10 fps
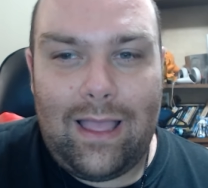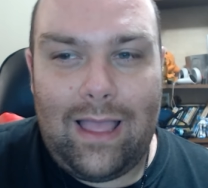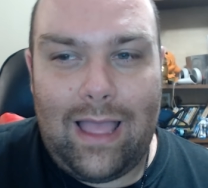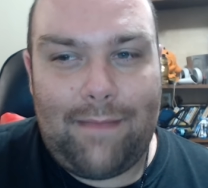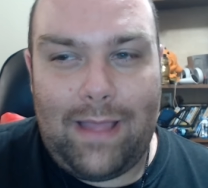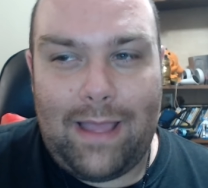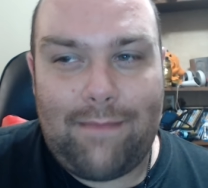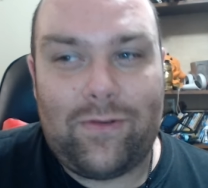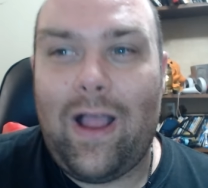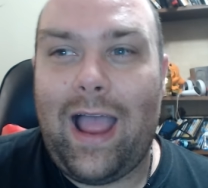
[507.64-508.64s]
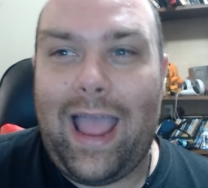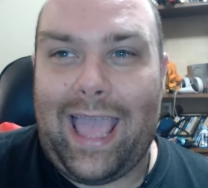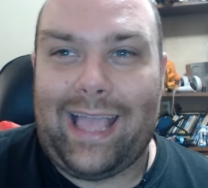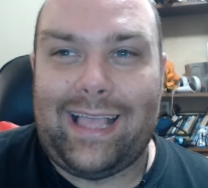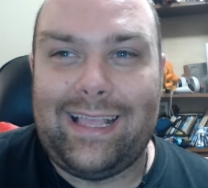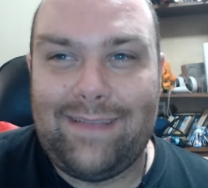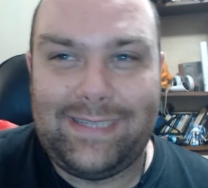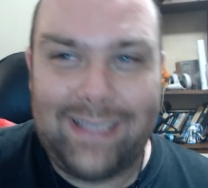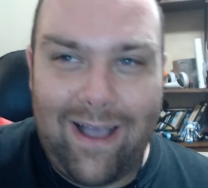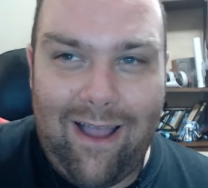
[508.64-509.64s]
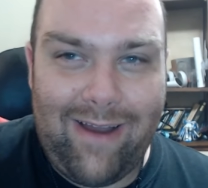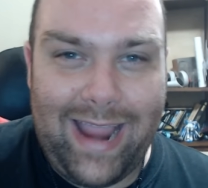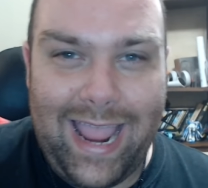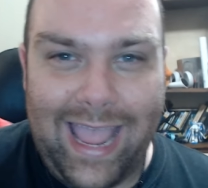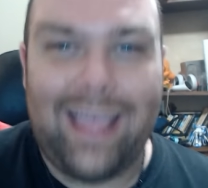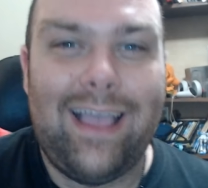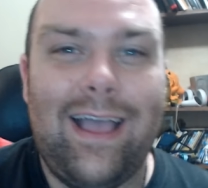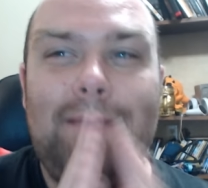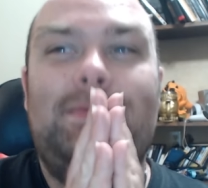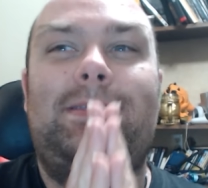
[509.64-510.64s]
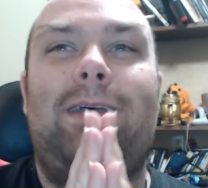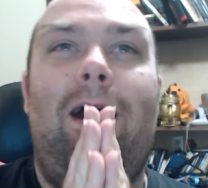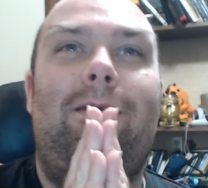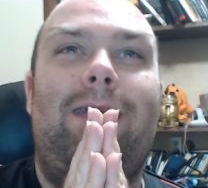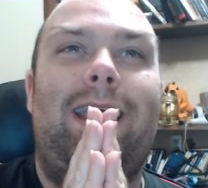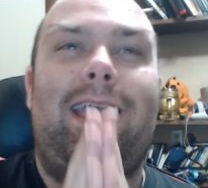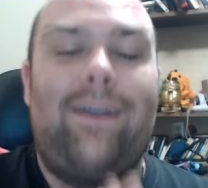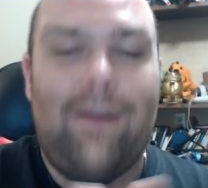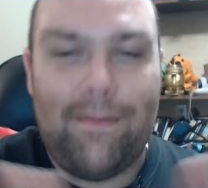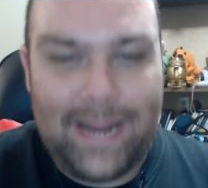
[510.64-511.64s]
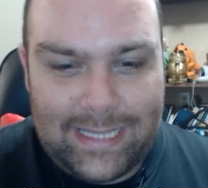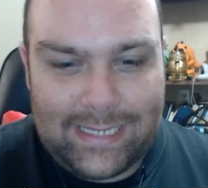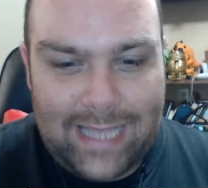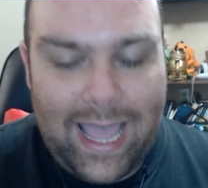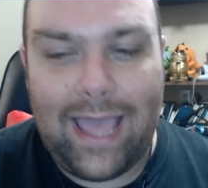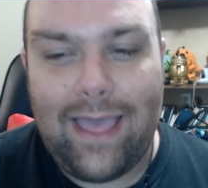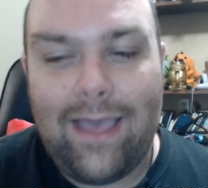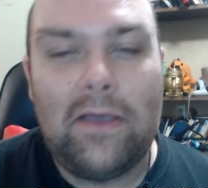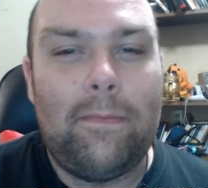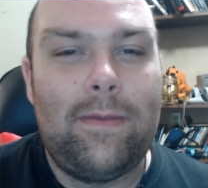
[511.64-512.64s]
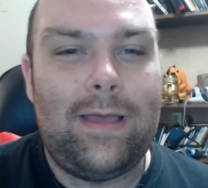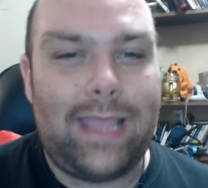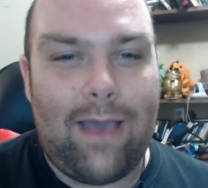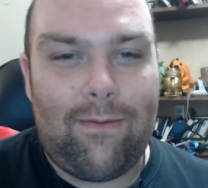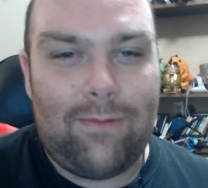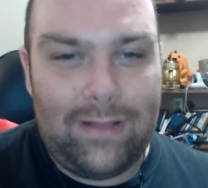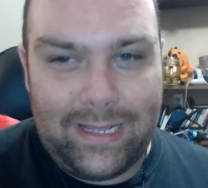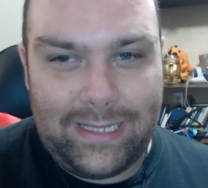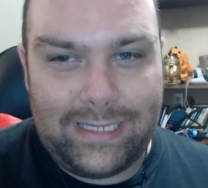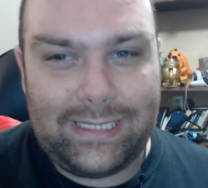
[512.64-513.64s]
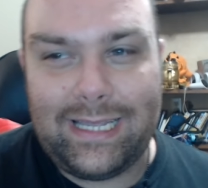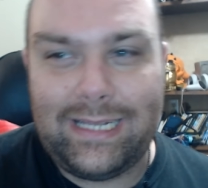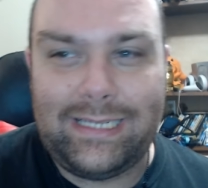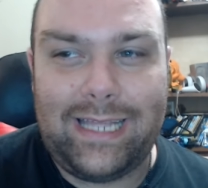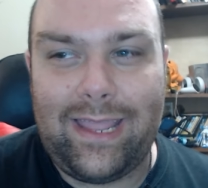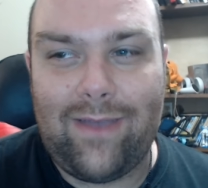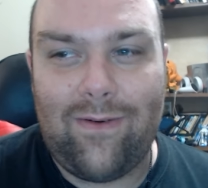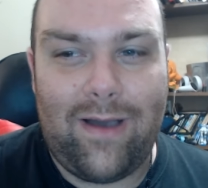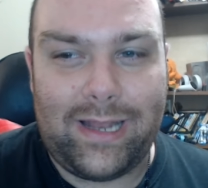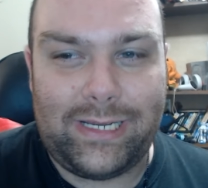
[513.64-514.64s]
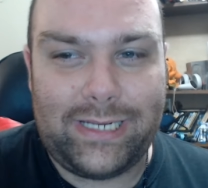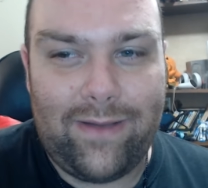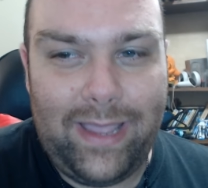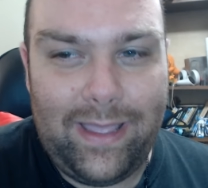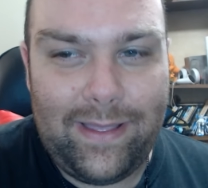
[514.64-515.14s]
I'm trying. I'm sorry. Gomenasai. But yeah, well, let's continue on, shall we?